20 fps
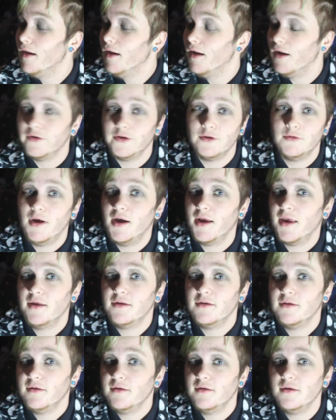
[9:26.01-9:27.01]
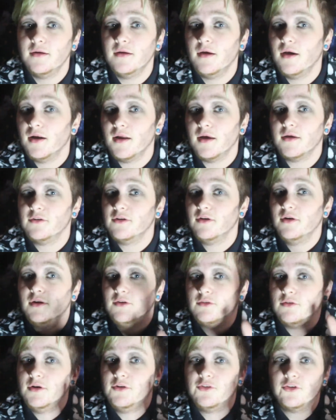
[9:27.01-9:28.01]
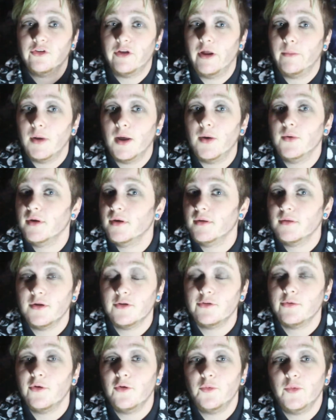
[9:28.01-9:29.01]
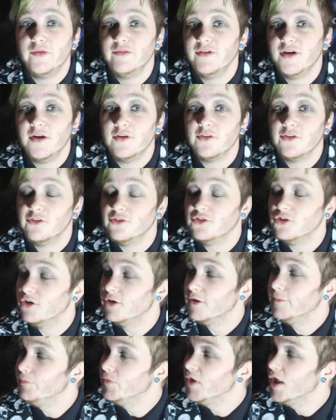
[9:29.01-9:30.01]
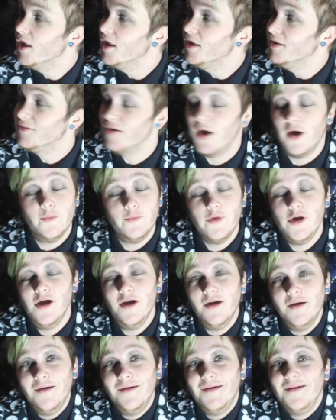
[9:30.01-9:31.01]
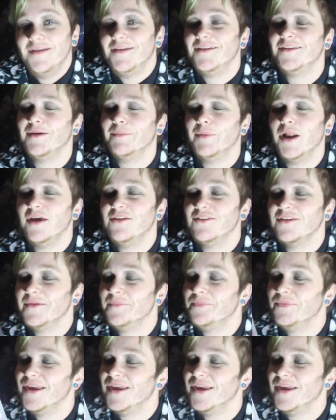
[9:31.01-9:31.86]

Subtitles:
I don't like editing. I like to literally just upload it. That's what all my videos are shooting. So, because I'm lazy.